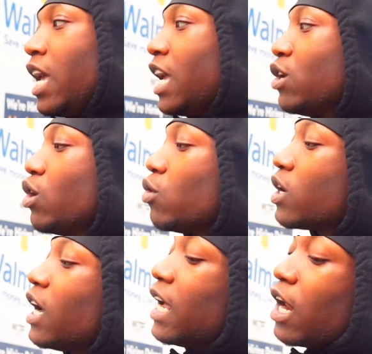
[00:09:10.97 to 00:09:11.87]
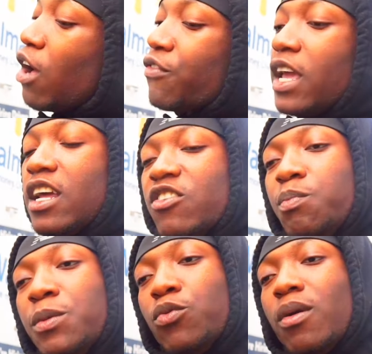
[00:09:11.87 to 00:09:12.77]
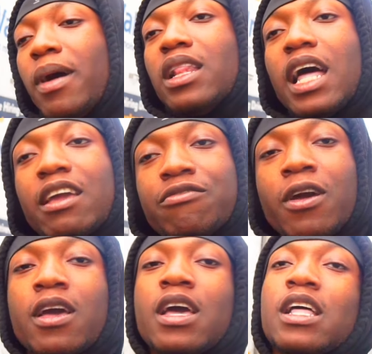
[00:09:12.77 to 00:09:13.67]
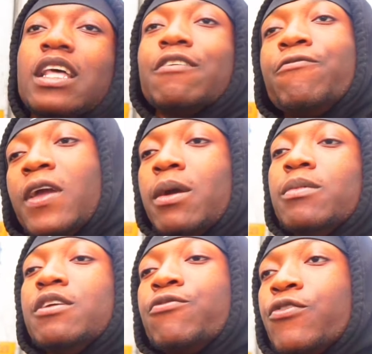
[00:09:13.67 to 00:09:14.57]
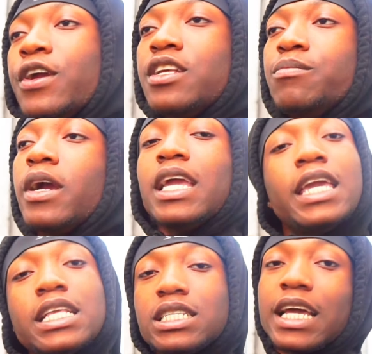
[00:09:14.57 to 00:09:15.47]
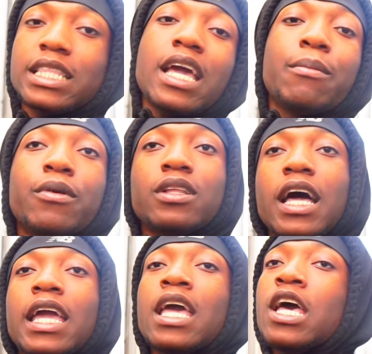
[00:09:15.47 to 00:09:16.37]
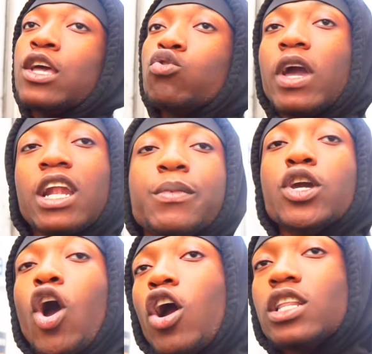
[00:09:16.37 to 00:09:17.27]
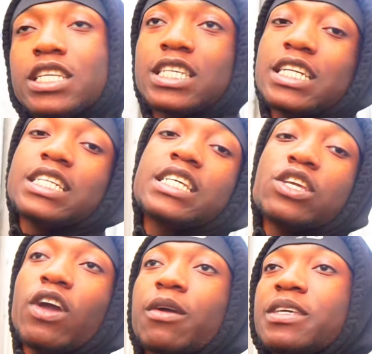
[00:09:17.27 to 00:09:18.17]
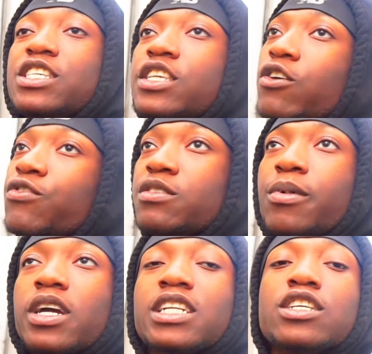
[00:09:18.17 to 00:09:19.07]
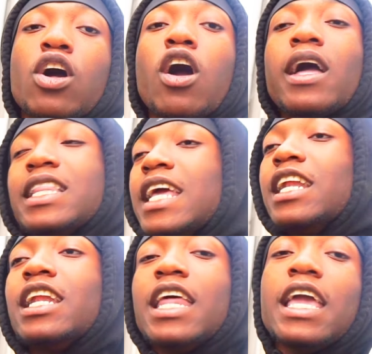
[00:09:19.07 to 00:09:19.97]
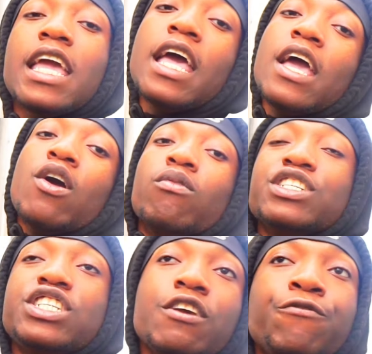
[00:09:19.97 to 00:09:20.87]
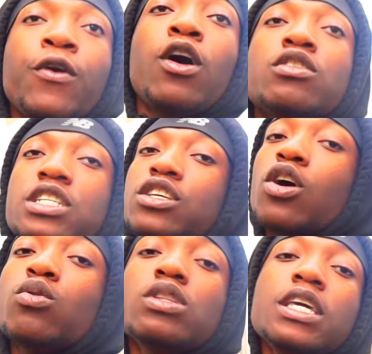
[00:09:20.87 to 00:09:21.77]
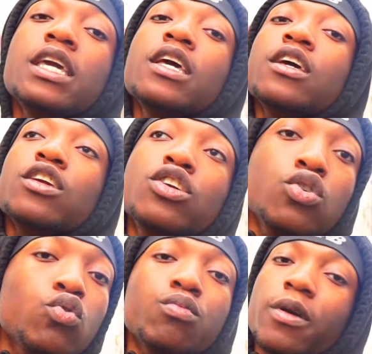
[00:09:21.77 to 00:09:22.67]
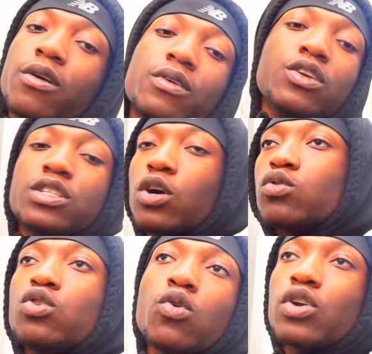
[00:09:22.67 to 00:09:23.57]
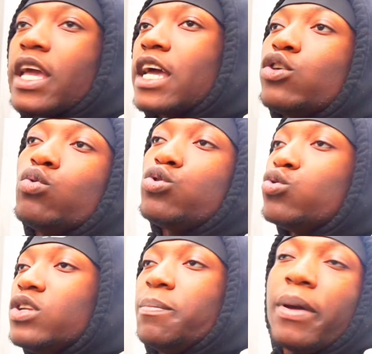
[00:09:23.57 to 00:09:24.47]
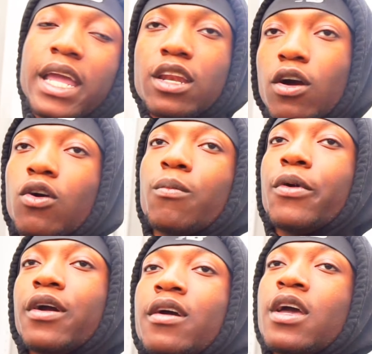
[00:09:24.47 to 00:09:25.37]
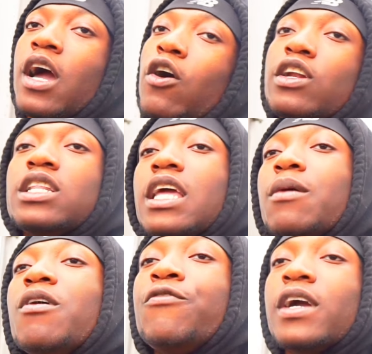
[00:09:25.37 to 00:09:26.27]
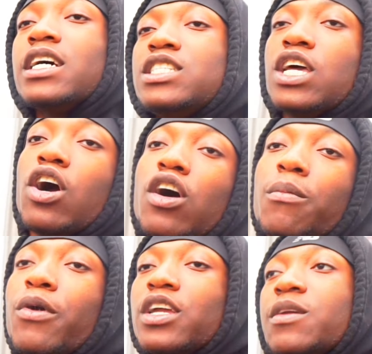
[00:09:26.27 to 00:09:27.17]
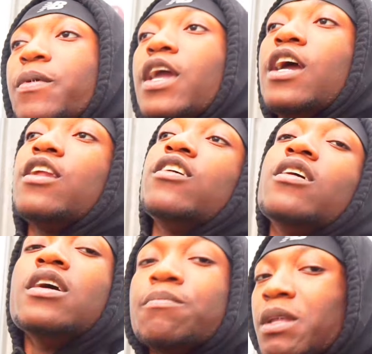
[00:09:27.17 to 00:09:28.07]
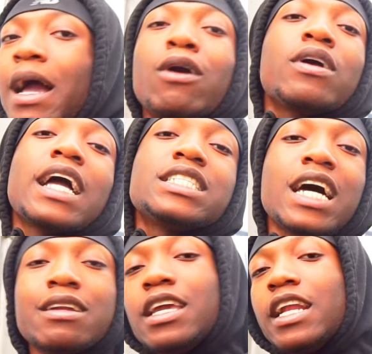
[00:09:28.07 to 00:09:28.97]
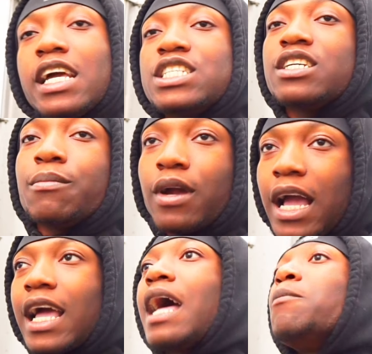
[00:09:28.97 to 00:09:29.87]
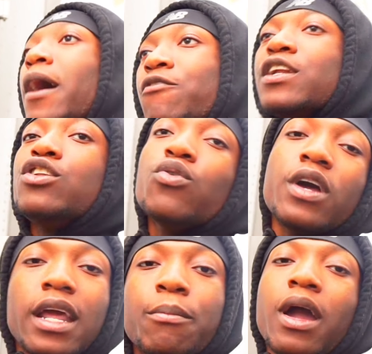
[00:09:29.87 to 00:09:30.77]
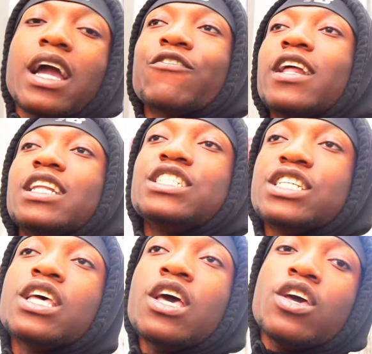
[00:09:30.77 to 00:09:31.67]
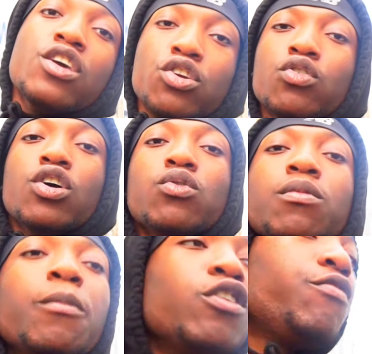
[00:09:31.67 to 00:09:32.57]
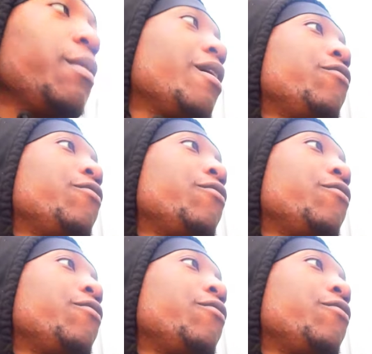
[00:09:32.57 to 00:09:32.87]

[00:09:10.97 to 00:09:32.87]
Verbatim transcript: and, you know, cutting off negative people in my life, like family, friends, bro, it gets like that, bro. Like, you got to be heartless in this shit. You got to be selfish, bro, because it's all at the end of the day. When shit falls, it's only you, bro. You only got you to depend on, bro. Only thing a motherfucker can say, oh, bro, keep your head up. I don't got time to hear that shit, bro. I'm already doing that, bro. I could rather just, you know, motivate my